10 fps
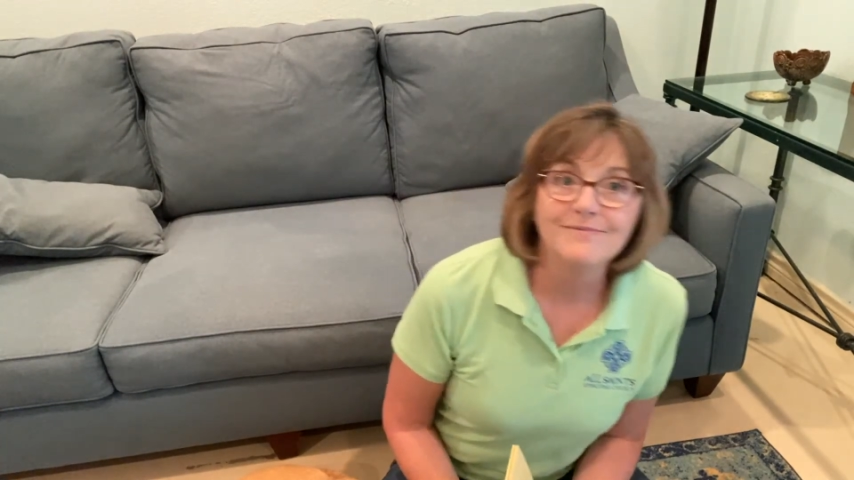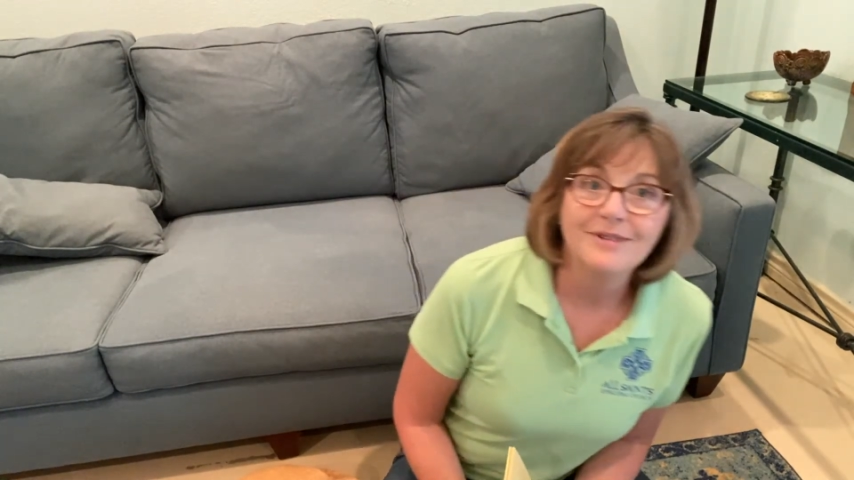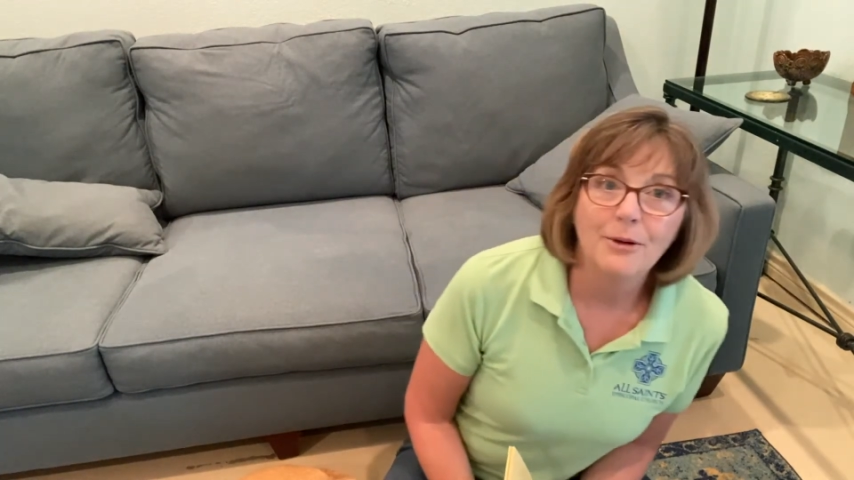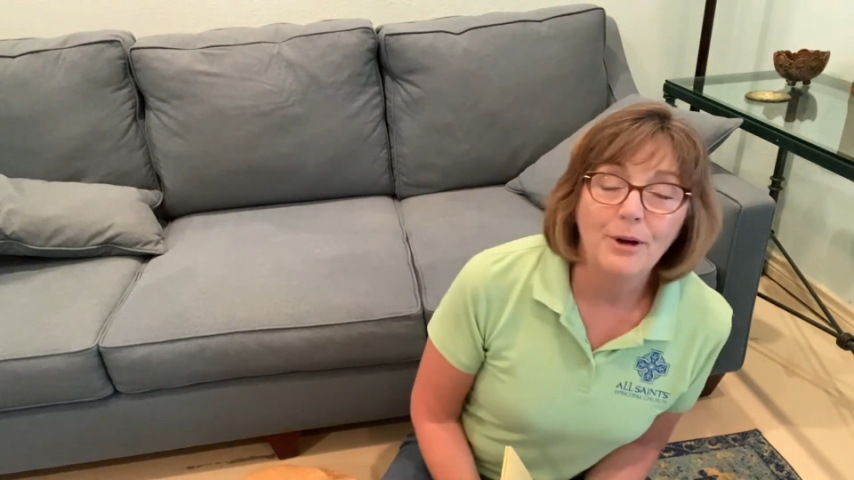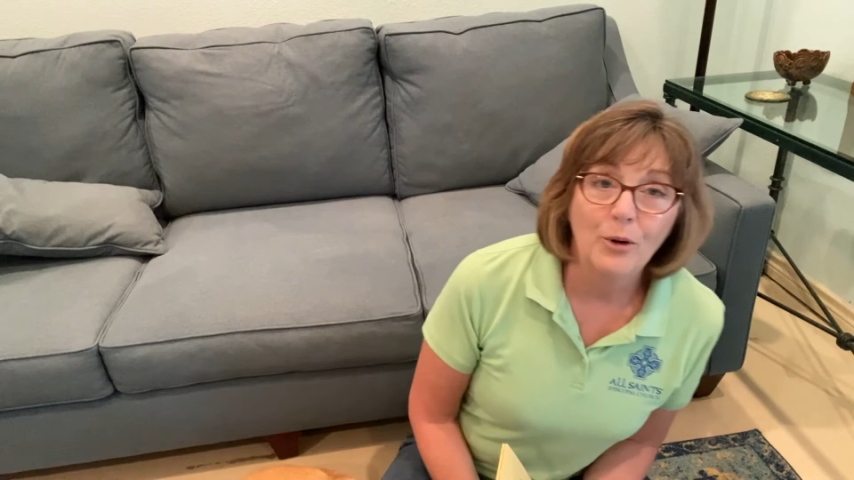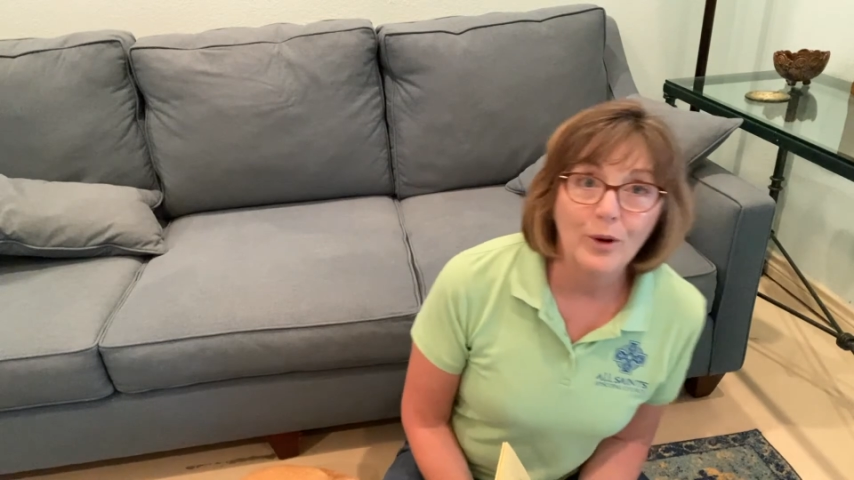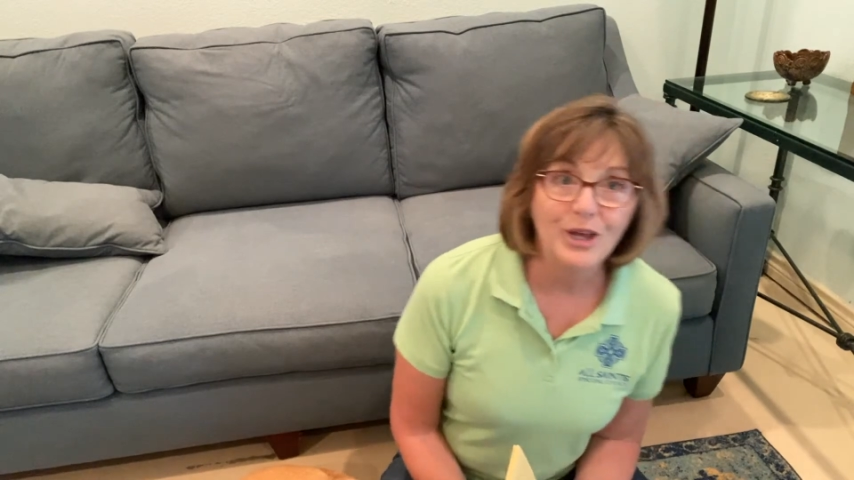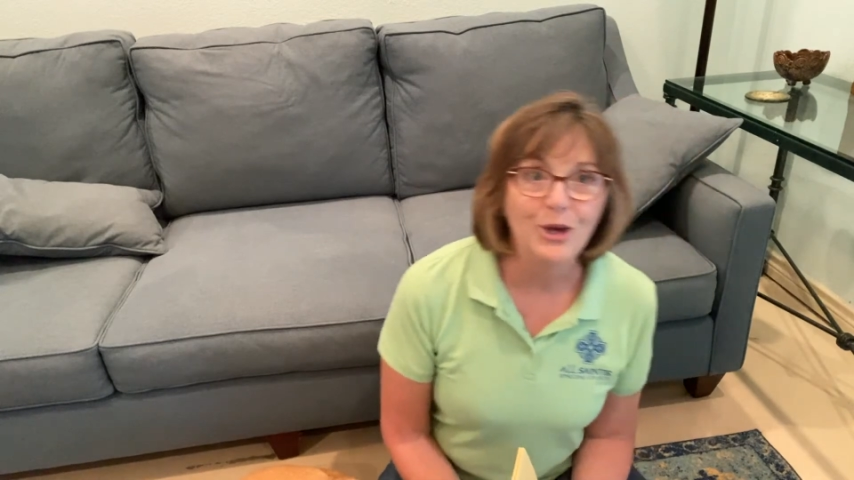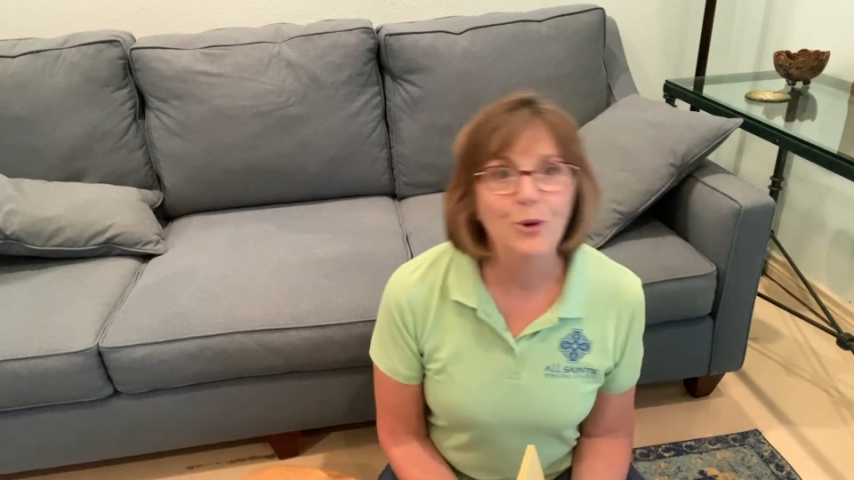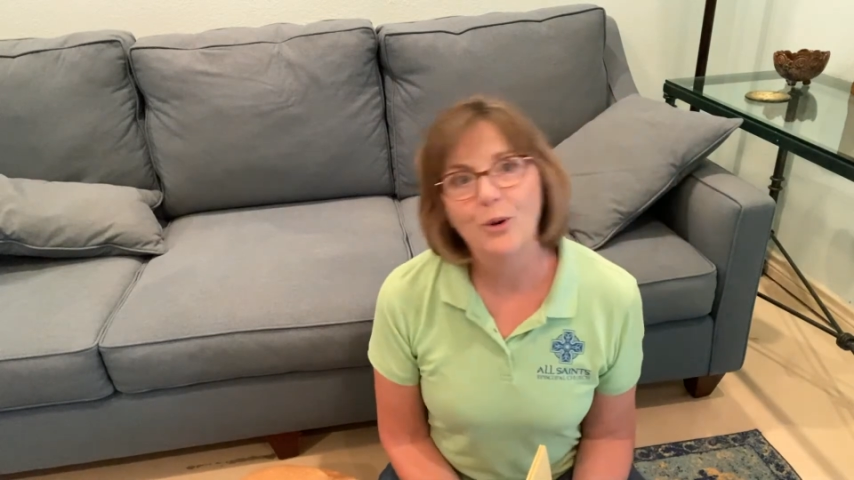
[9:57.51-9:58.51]
about
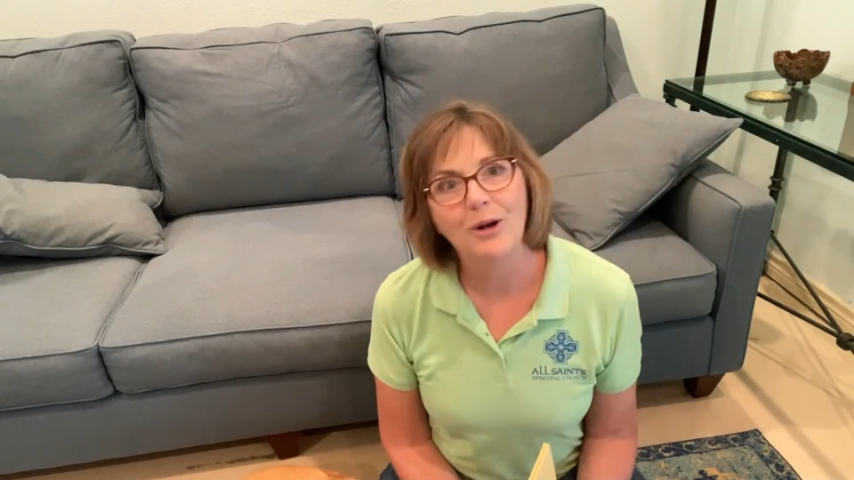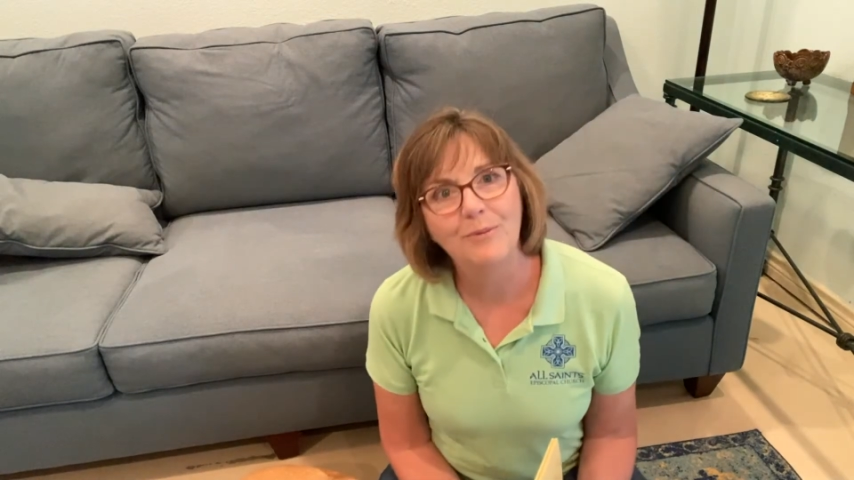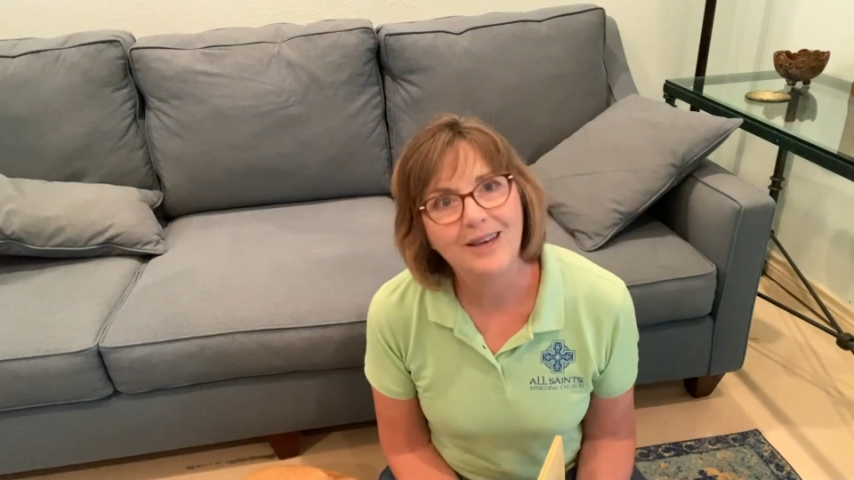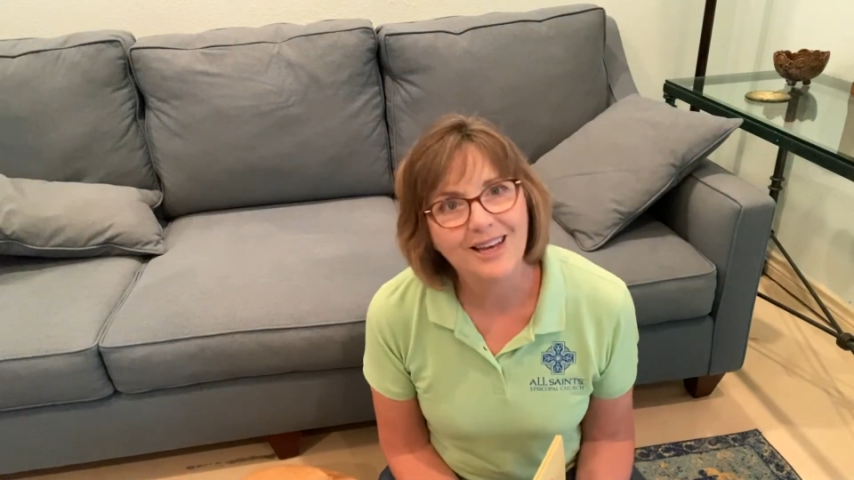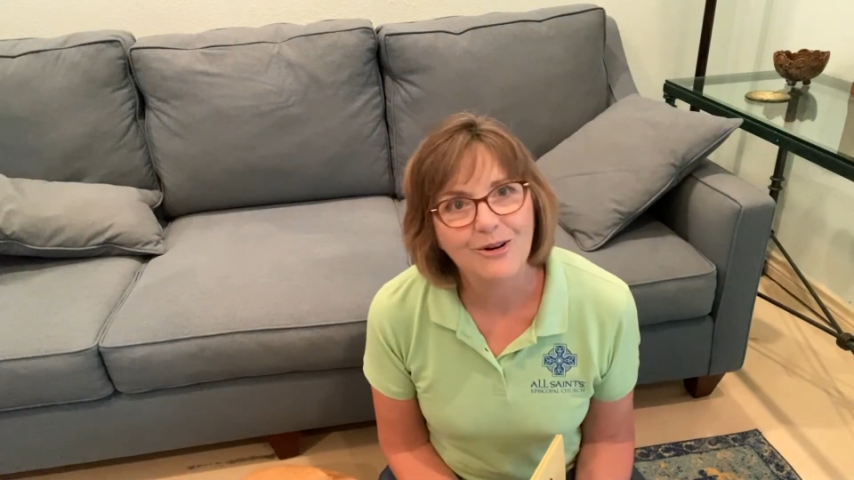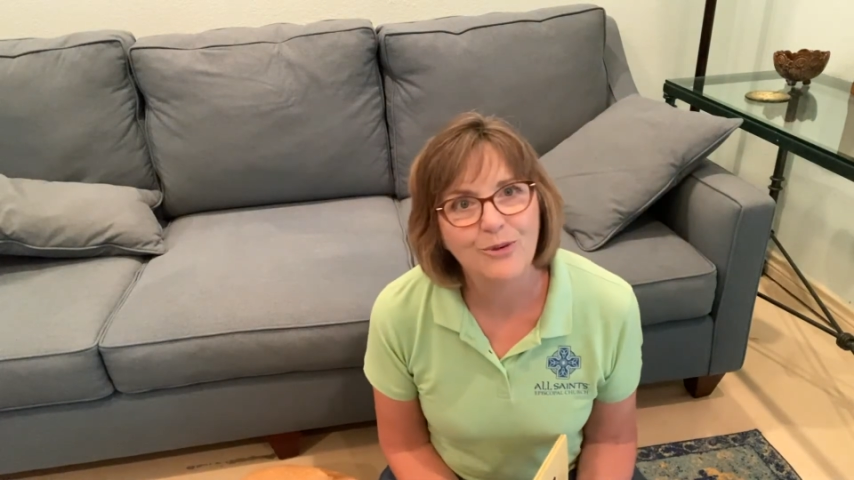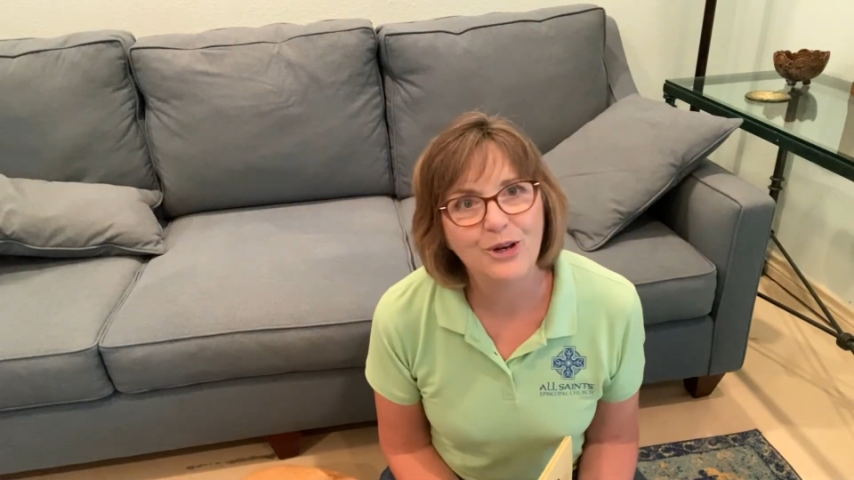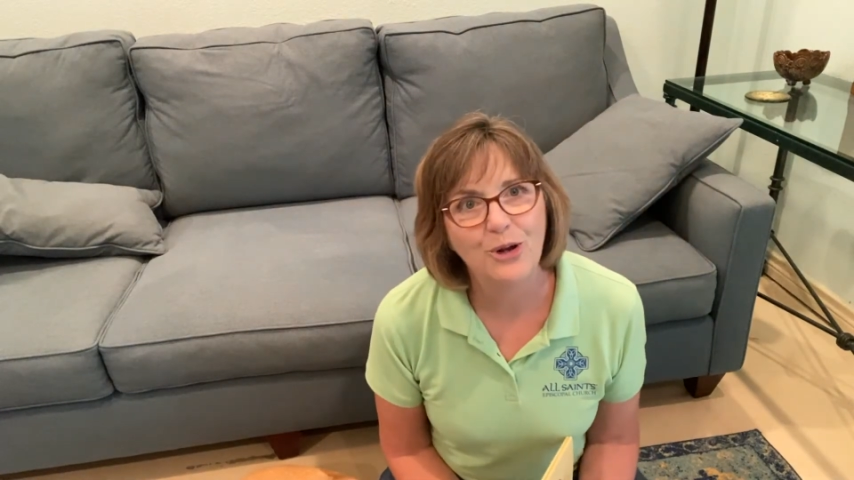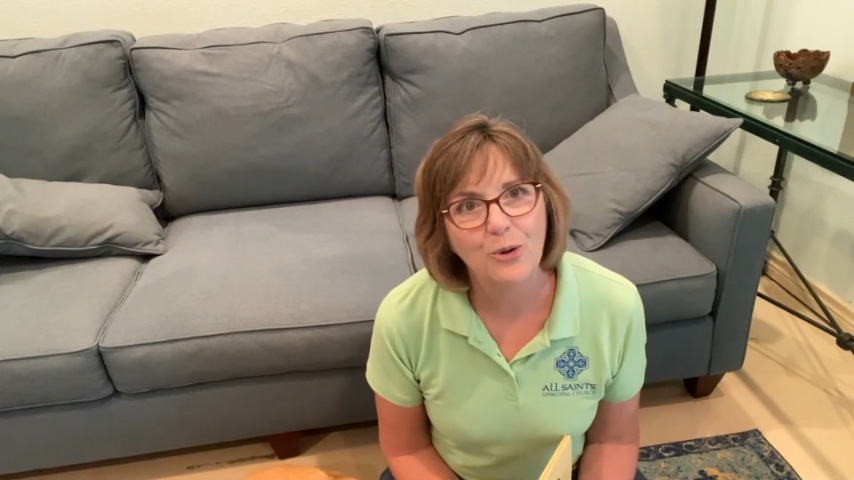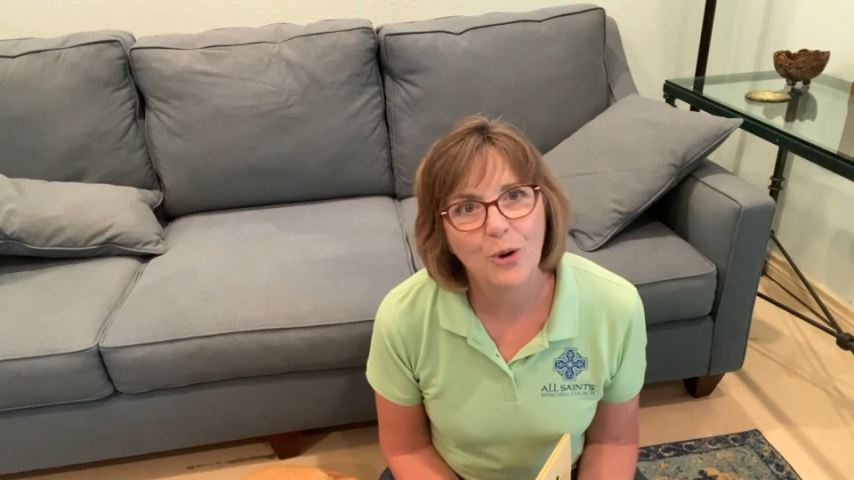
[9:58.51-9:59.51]
what you want to be when
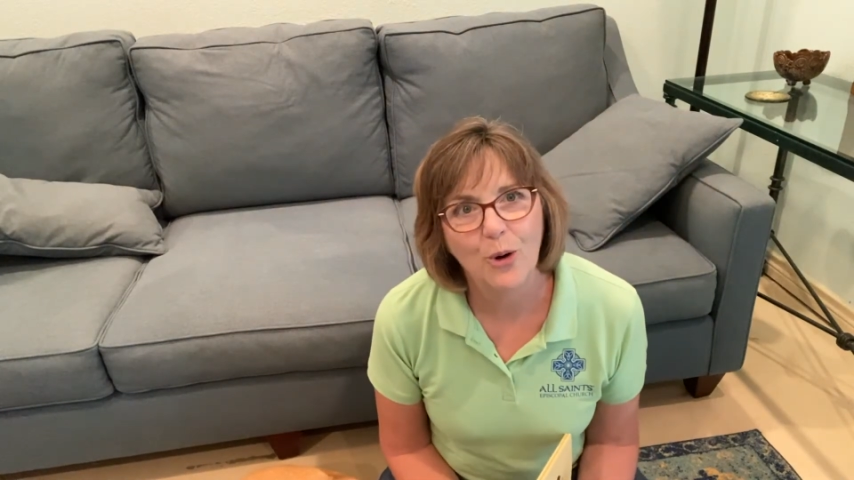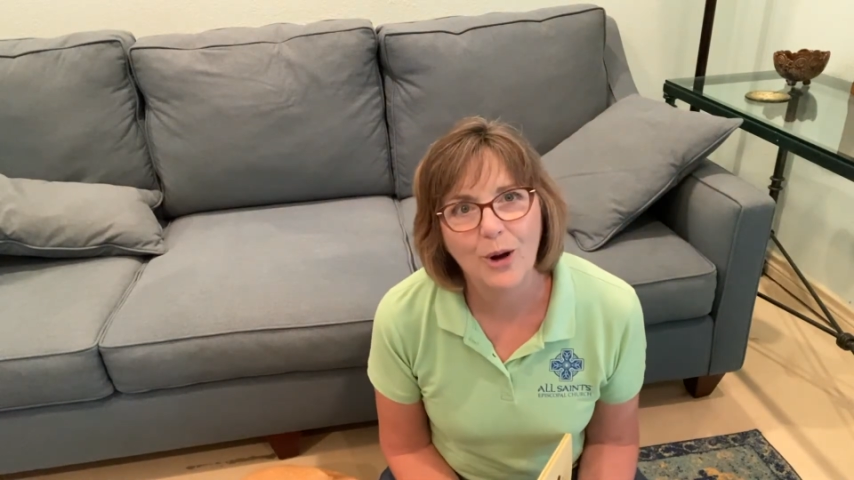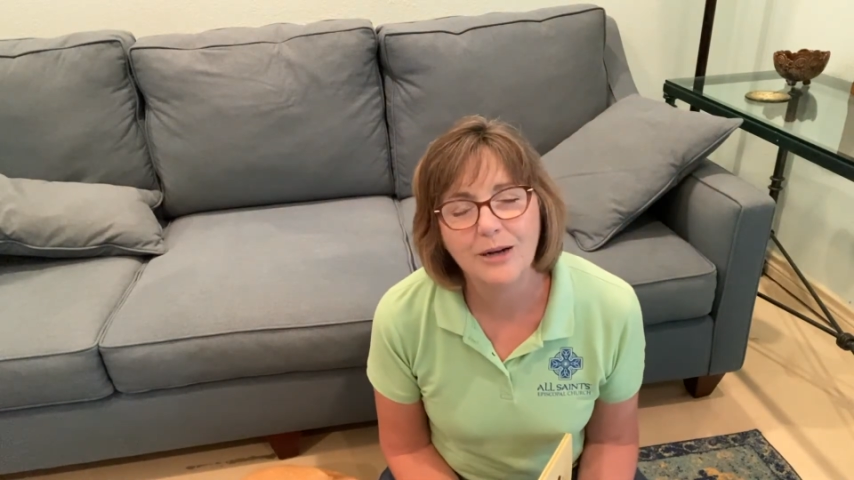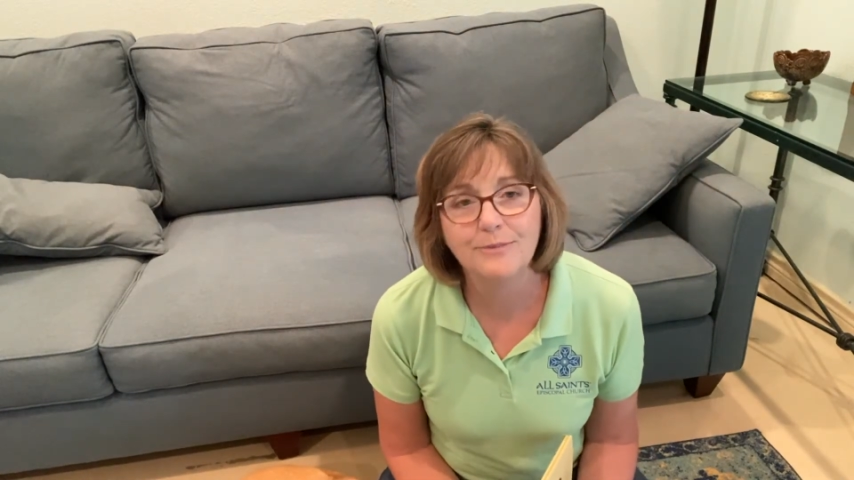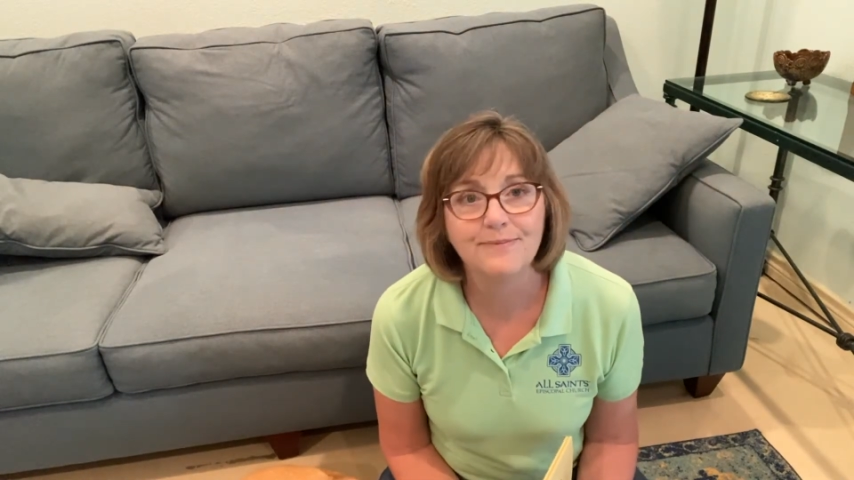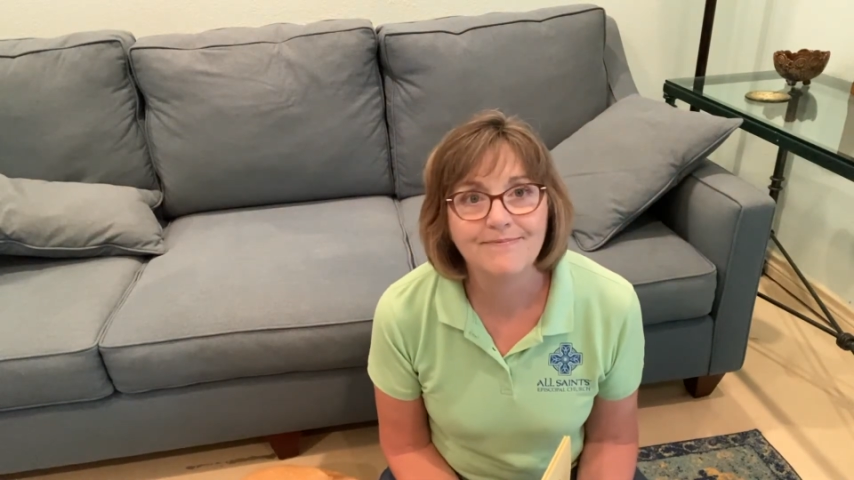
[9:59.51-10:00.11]
you grow up.